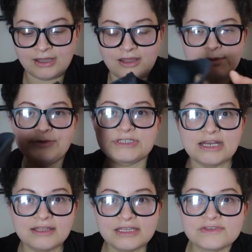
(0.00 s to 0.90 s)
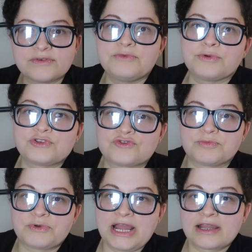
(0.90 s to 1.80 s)
I was getting these from
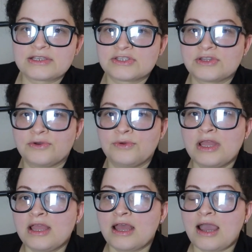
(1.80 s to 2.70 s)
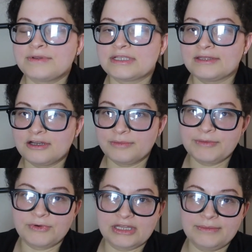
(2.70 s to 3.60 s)
Nordstrom Rack, so I was a little
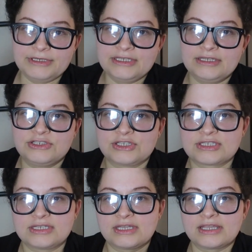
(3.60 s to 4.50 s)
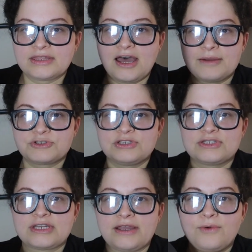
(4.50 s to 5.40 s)
bit more limited just in like the
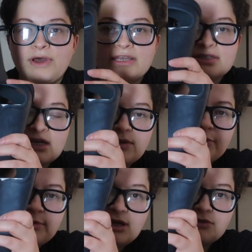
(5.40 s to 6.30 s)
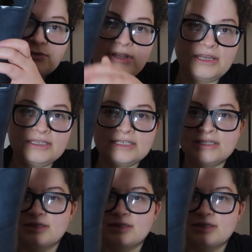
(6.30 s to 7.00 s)
options style-wise than I would be otherwise.